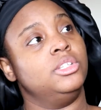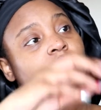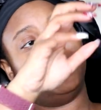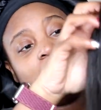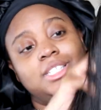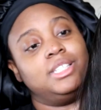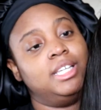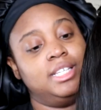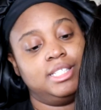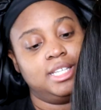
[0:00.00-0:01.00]
So this is
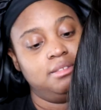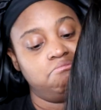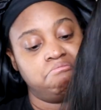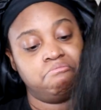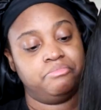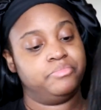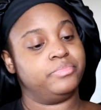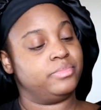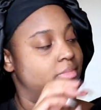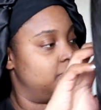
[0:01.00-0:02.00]
easy.
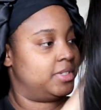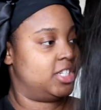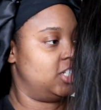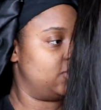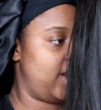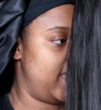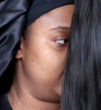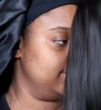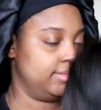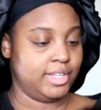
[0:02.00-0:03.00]
She's straight.
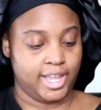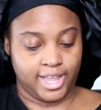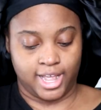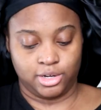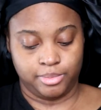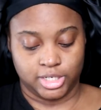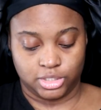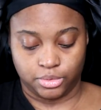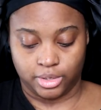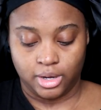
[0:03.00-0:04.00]
You ain't gotta do
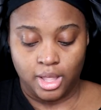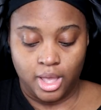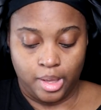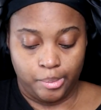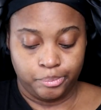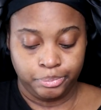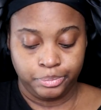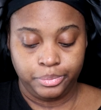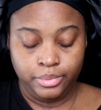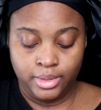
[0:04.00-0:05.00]
much to her.
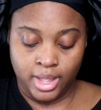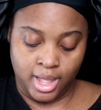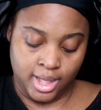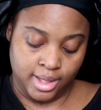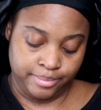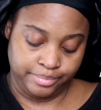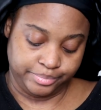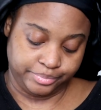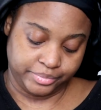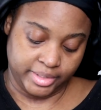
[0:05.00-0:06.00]

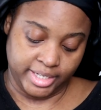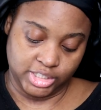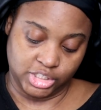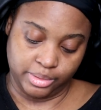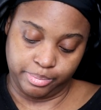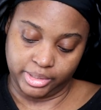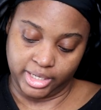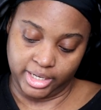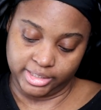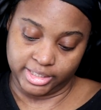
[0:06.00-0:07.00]
Um, is she
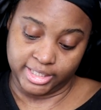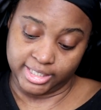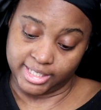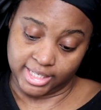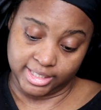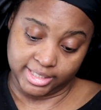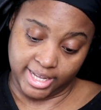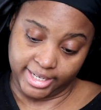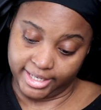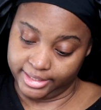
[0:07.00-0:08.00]
plucked? It does not look
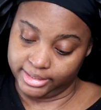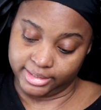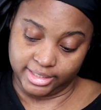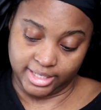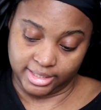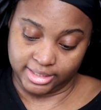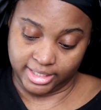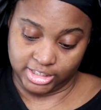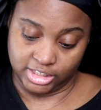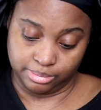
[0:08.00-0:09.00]
like it. Does not look
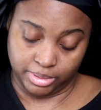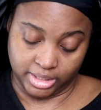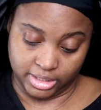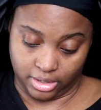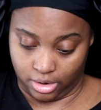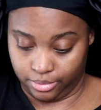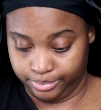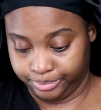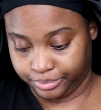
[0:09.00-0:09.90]
like she's plucked at all.